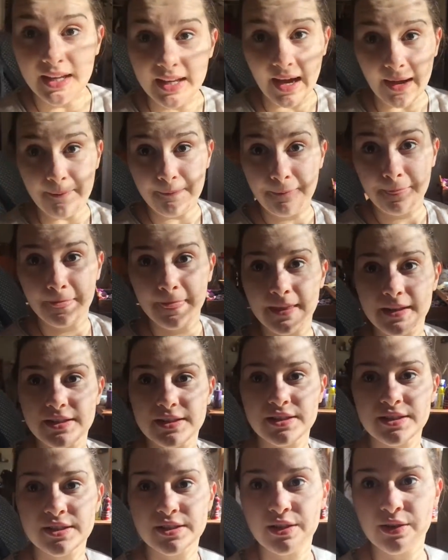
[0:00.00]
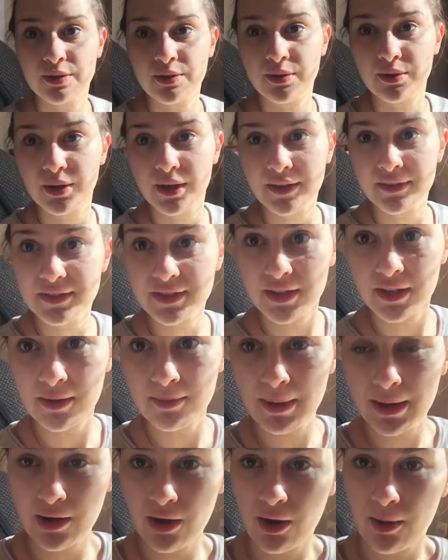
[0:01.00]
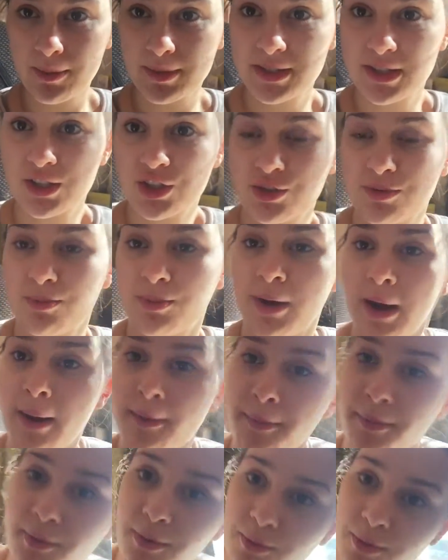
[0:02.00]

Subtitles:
Yeah. So I've started my competition prep.